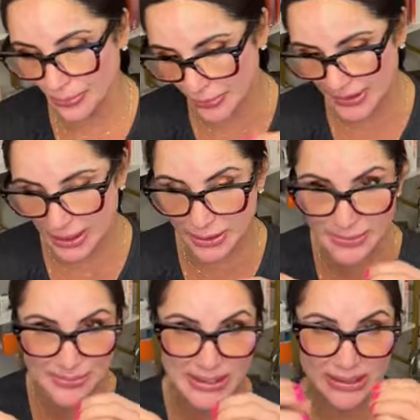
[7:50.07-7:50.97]
without
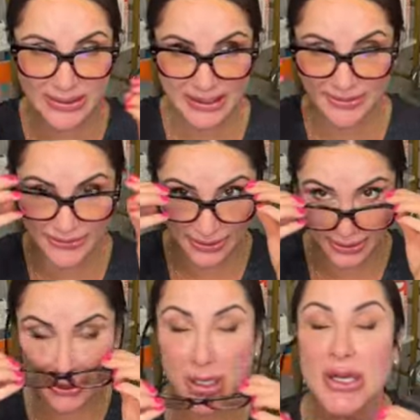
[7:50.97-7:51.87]
it being like a
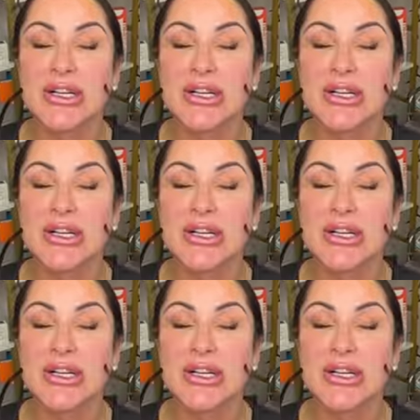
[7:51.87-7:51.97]
filler.